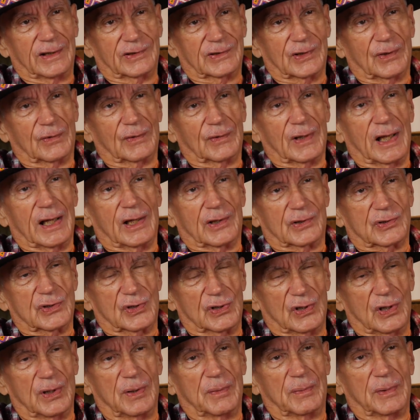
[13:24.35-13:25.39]
So they
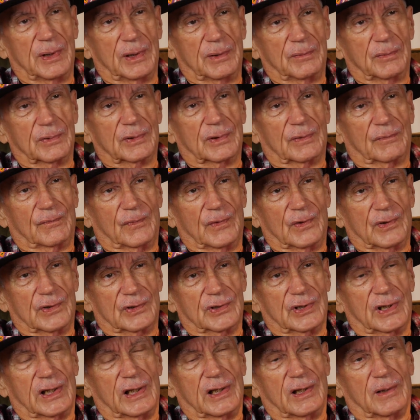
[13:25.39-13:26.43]
assumed it was the
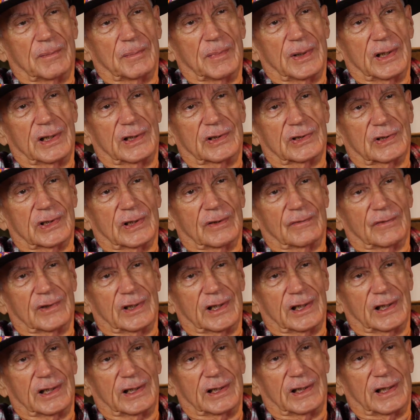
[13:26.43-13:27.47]
first day of May,
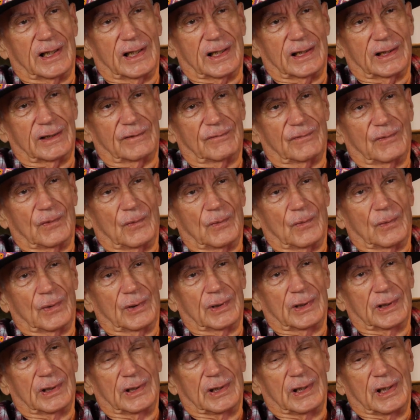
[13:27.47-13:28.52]
1794.
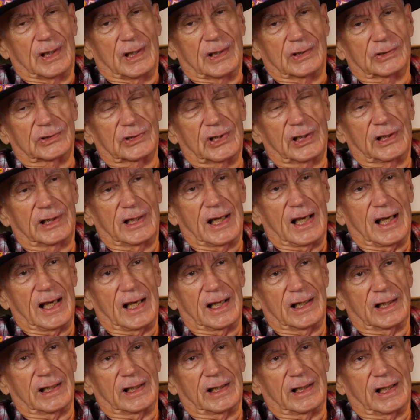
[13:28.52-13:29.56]
She
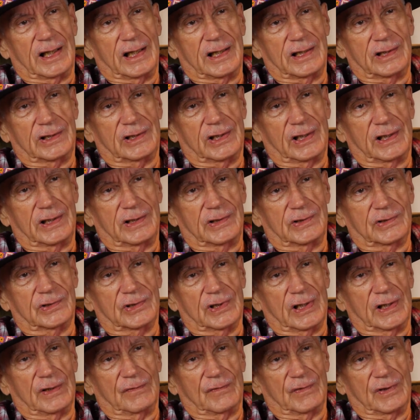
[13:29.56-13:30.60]
died in
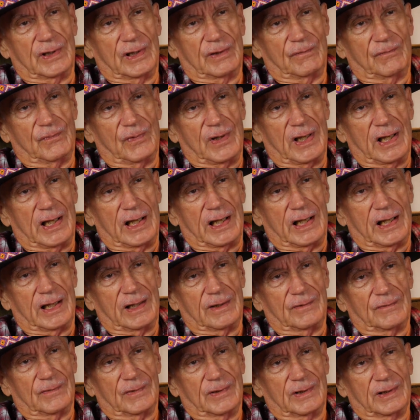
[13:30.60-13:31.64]

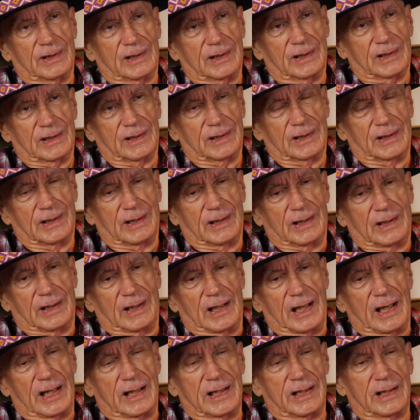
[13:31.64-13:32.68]
1875,
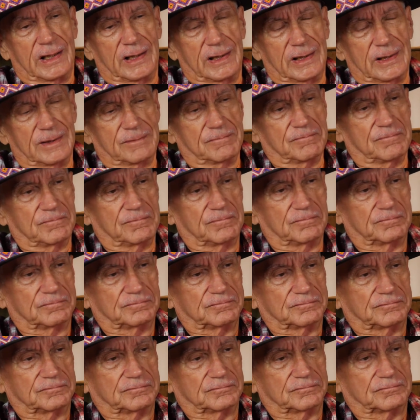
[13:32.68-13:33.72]

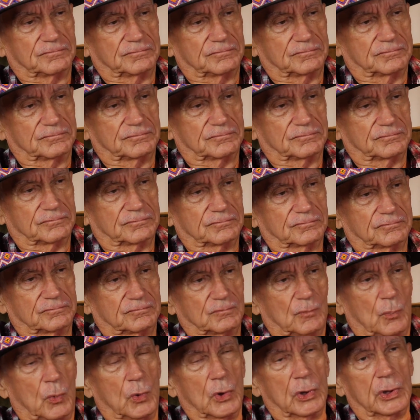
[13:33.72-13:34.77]

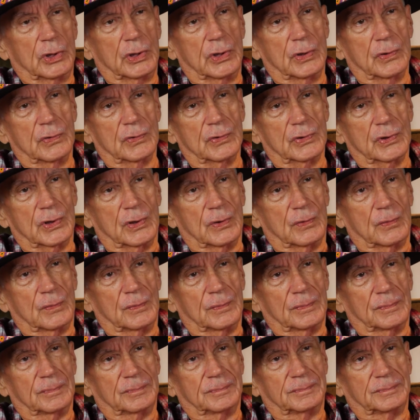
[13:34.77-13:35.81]
81 years old.